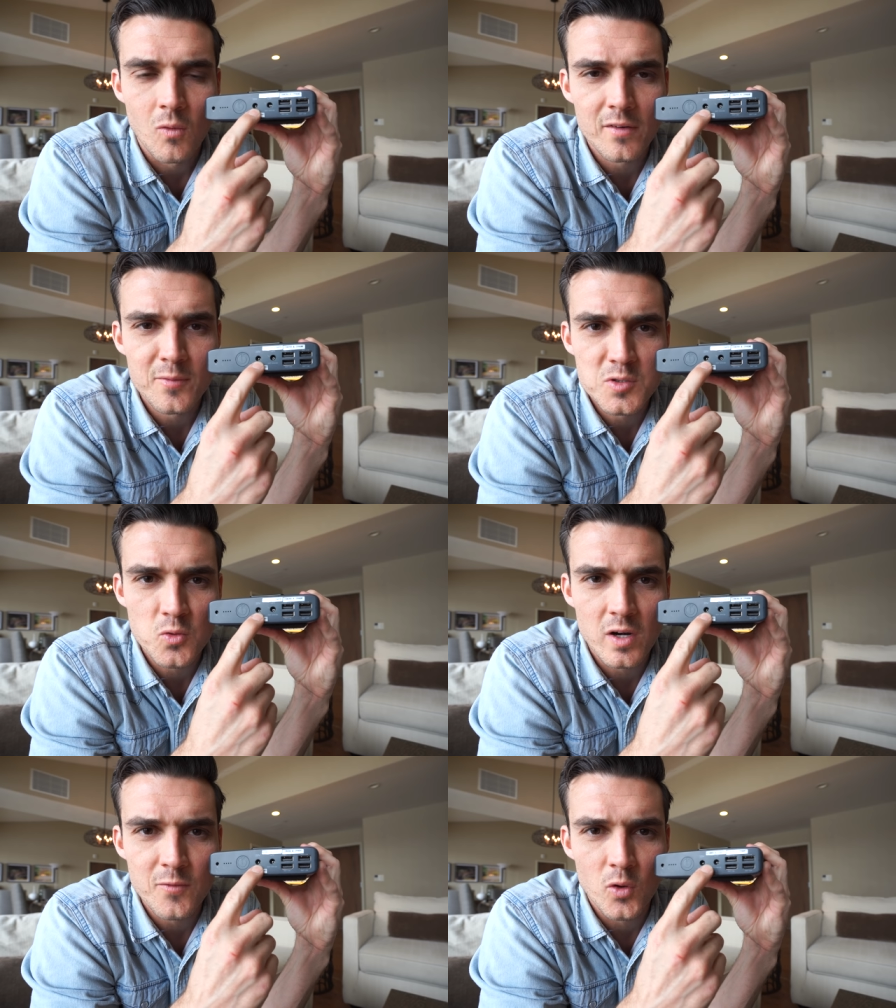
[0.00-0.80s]
One of them is
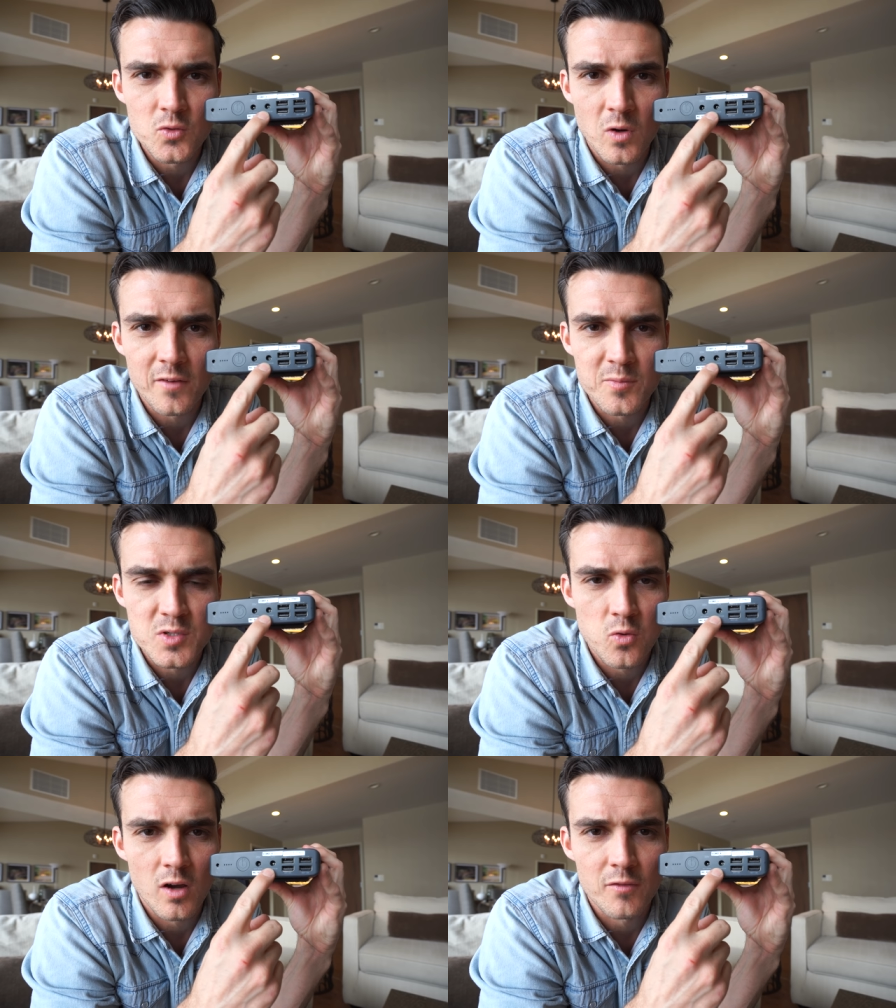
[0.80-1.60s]
20 volts, one of them
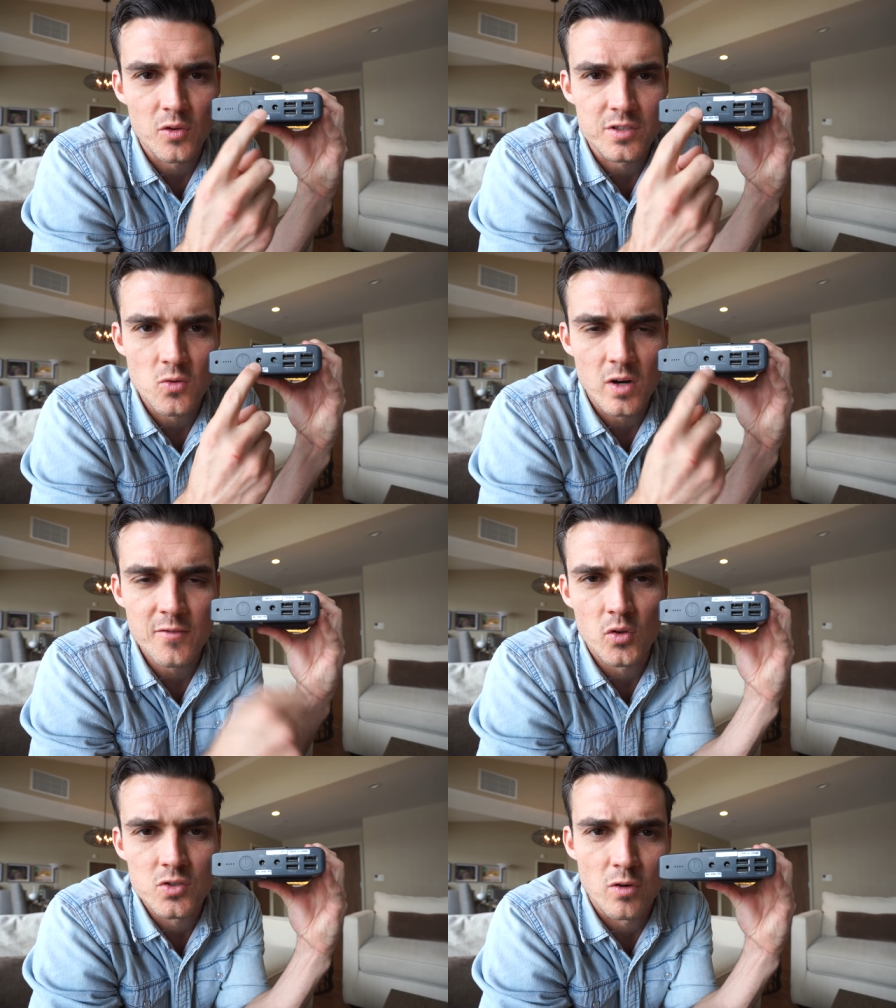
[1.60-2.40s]
is 12 volts. 20
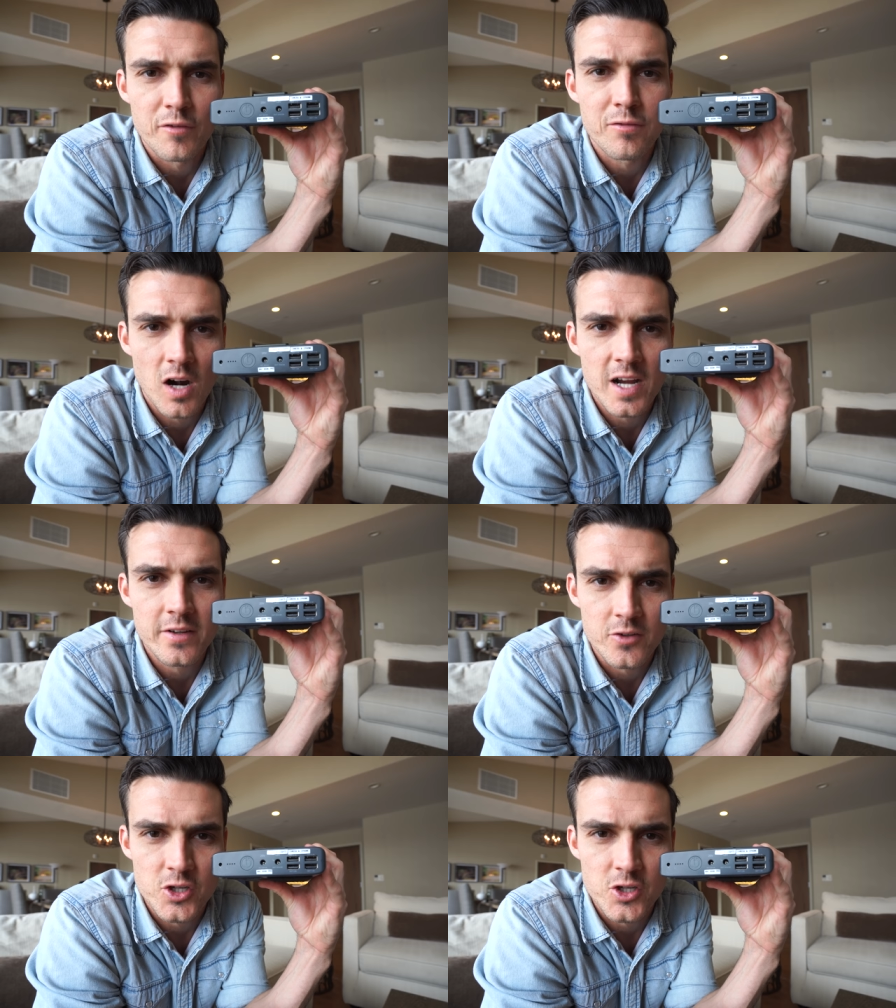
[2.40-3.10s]
volts will fry your